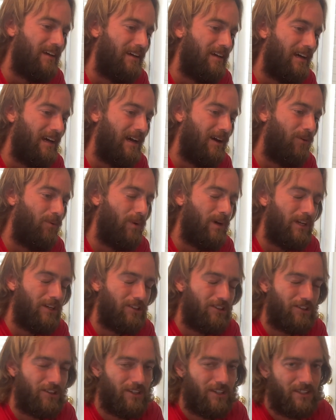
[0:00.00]
I
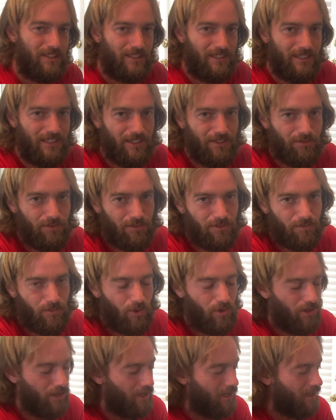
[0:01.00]
wish that this was
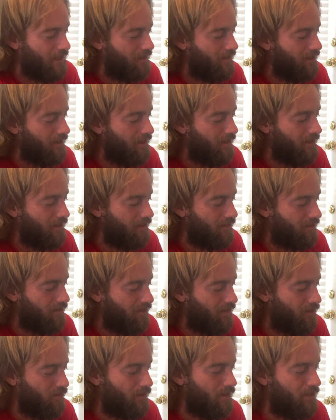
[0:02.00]
more like the
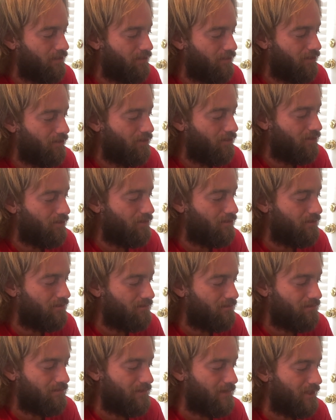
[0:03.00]
original,
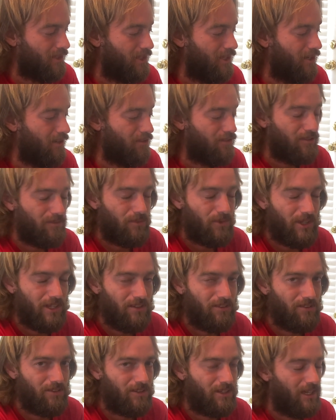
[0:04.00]
the custom
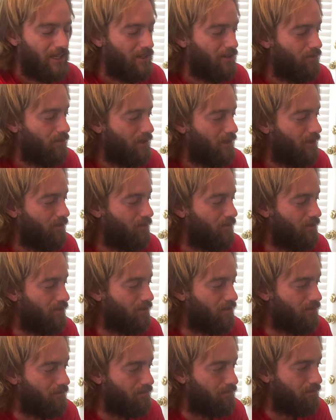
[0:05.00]
razor kind of, where it
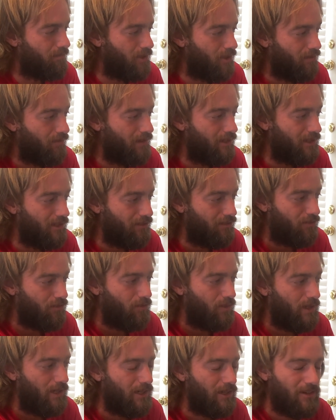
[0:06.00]
was perfectly
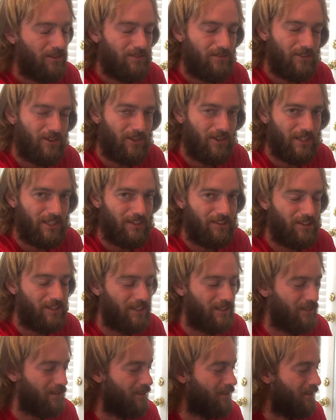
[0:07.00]
square on each
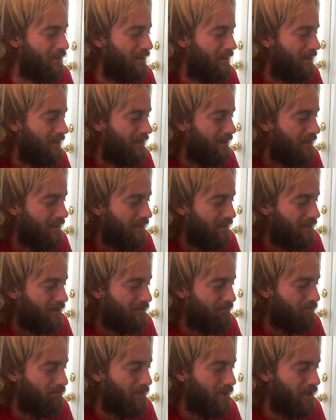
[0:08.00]
end,
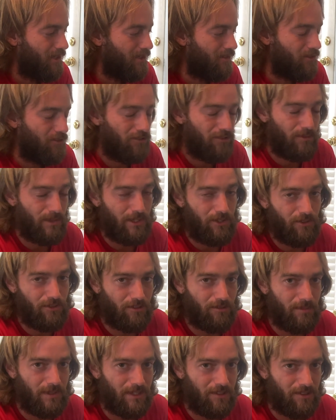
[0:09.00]
but those are way too
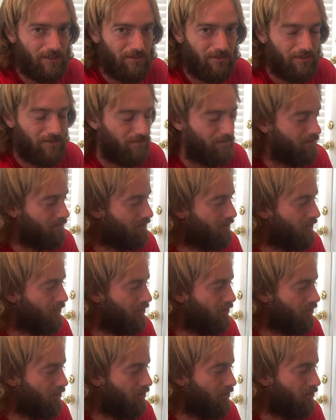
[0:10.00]
expensive,
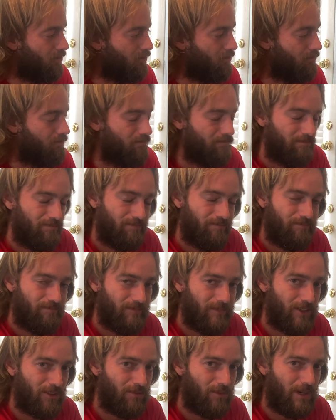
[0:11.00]
so
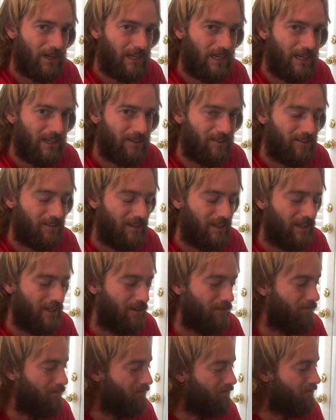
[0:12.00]
this is what I got
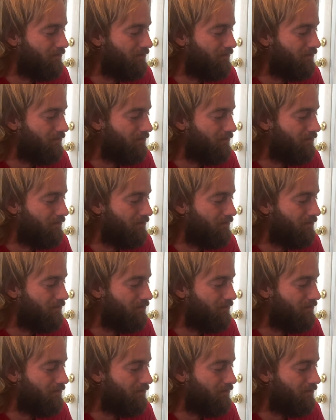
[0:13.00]
instead.